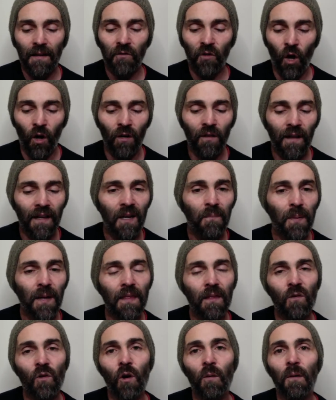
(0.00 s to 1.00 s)
don't let it be
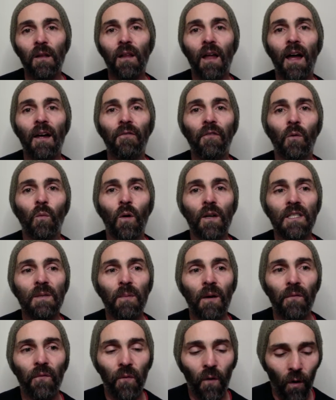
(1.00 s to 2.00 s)
the normal life it was
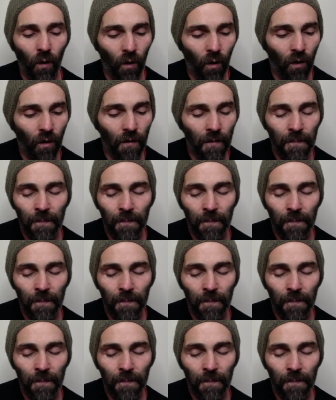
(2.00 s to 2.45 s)
before,